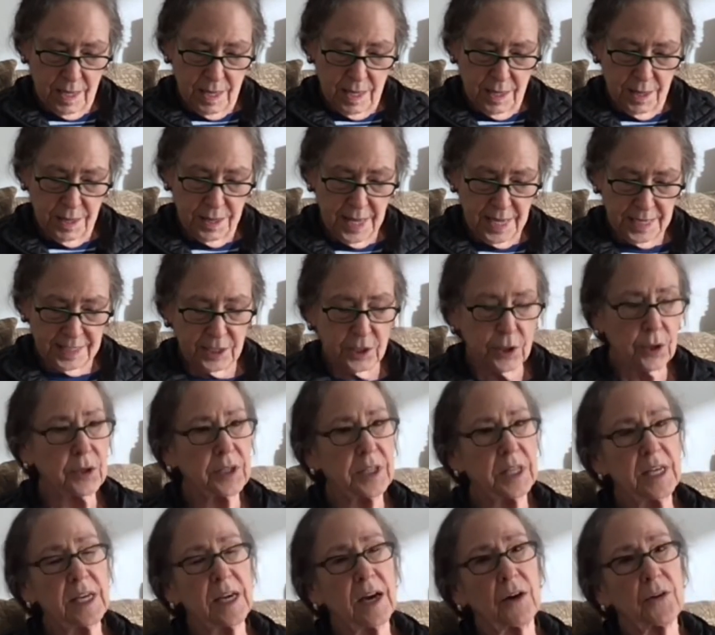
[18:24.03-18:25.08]
Then
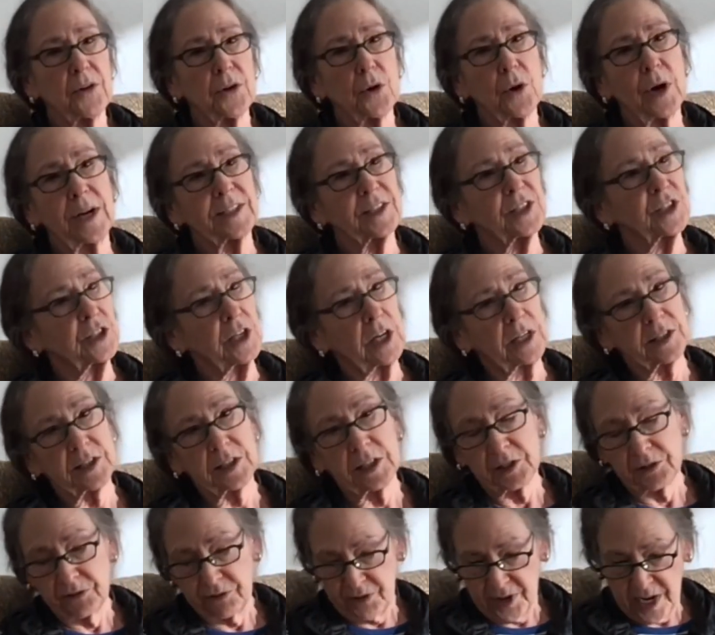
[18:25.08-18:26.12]
took the other as
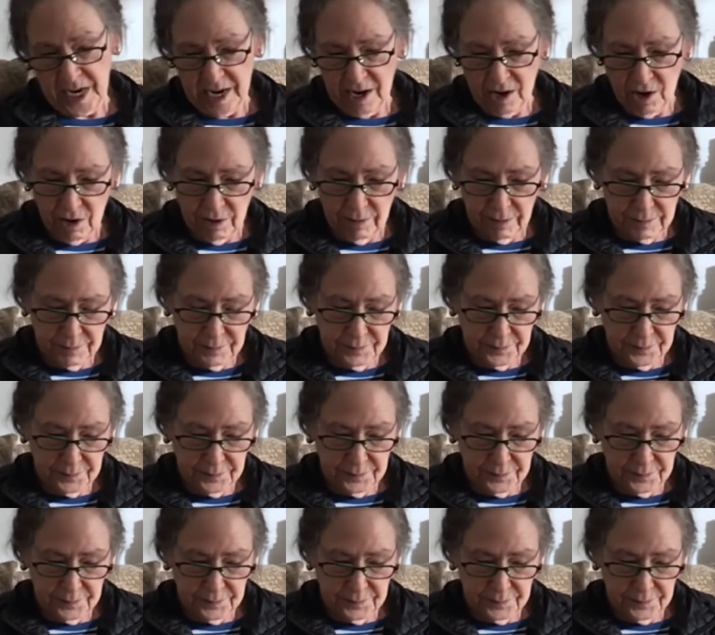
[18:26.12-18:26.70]
just as fair,